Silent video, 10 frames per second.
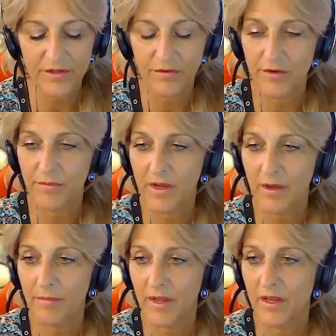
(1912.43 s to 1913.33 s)
going to be
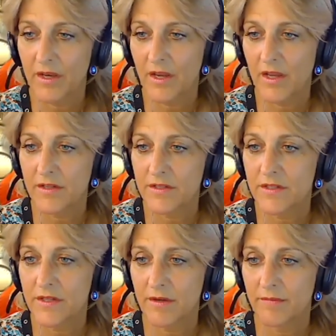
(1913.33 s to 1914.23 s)
coming in
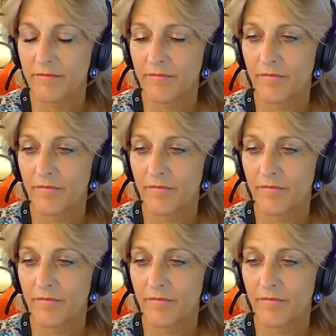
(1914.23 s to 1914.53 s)
as um,